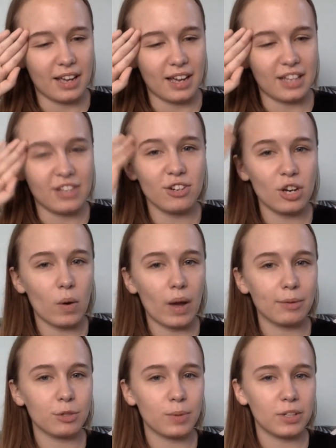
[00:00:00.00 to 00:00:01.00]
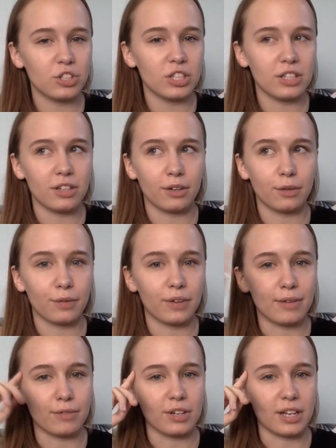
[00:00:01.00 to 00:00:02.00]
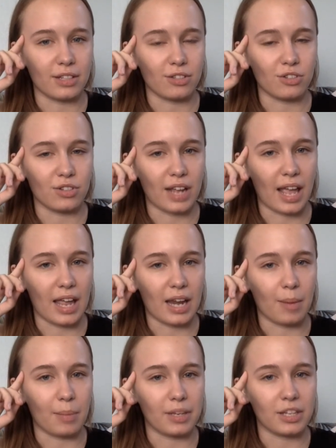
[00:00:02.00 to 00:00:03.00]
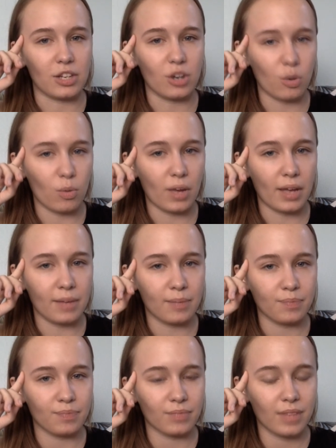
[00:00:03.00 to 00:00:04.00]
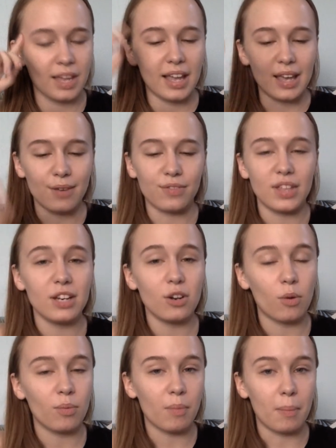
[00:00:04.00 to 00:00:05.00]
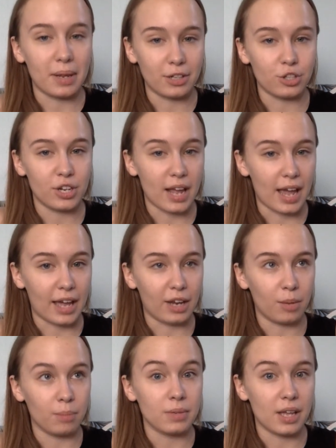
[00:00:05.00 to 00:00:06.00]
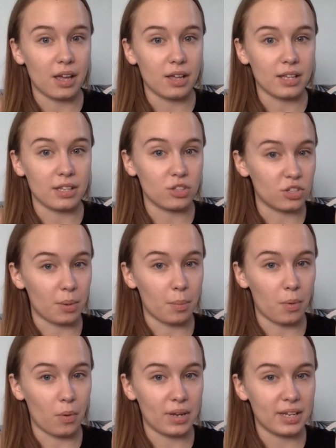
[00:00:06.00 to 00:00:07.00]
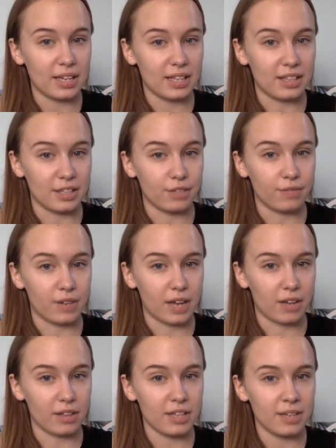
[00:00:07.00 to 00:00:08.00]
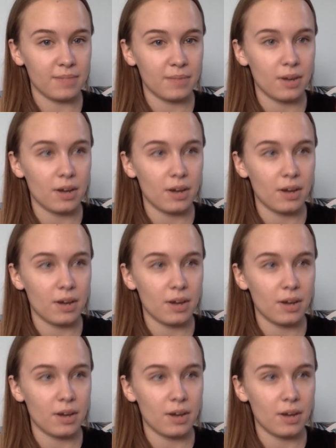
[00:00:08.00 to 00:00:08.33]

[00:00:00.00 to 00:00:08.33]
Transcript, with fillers: And you know, I was watching Young Forever yesterday, and I'm like, you know what? If they don't mention Adam at some point in this finale,